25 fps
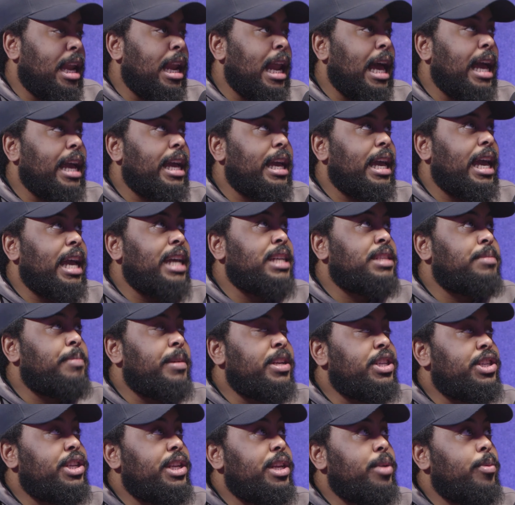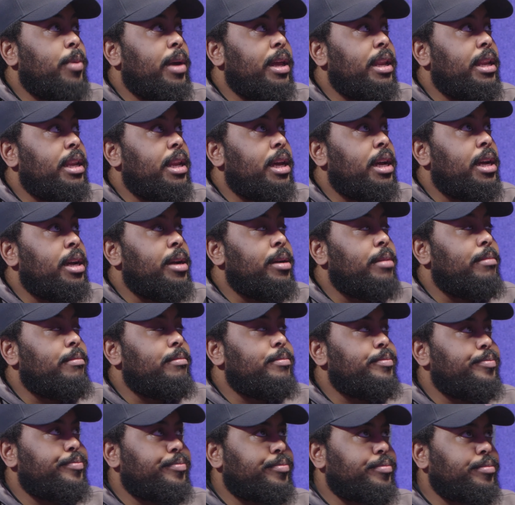Like, especially when
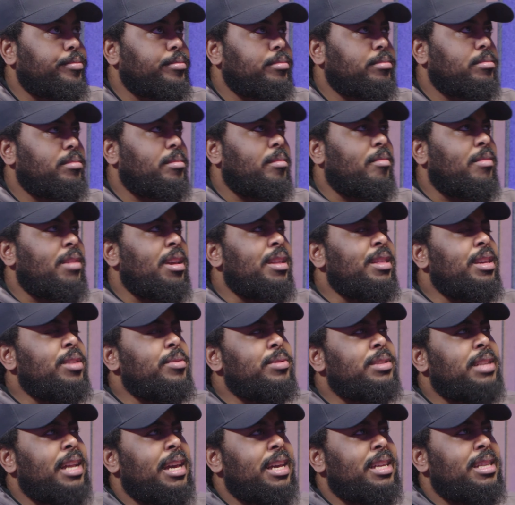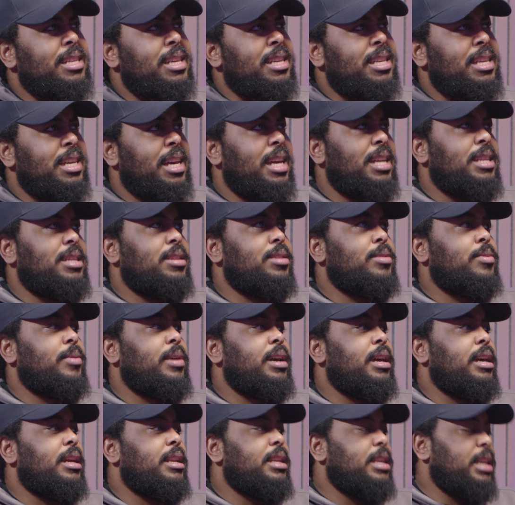I think it was like near the end
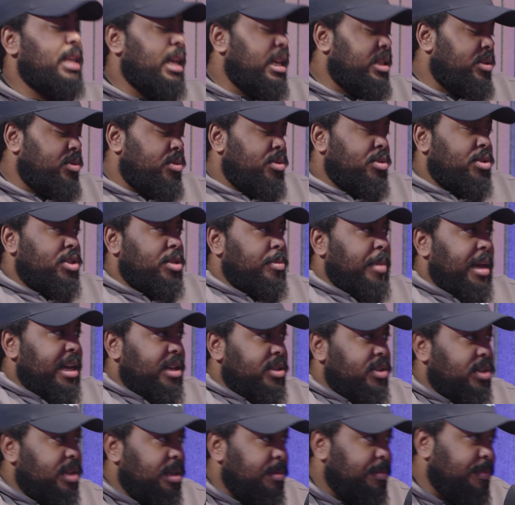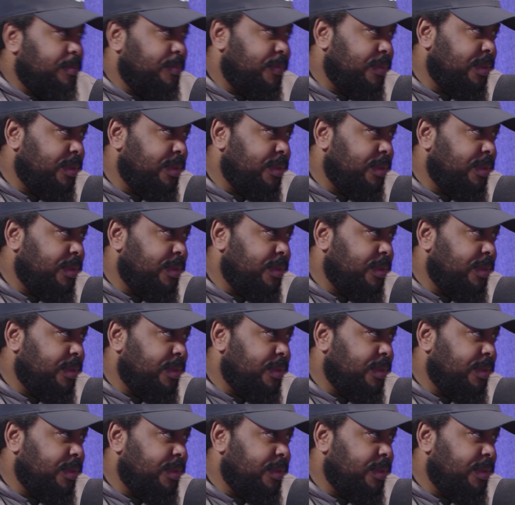when he has all those spikes on him.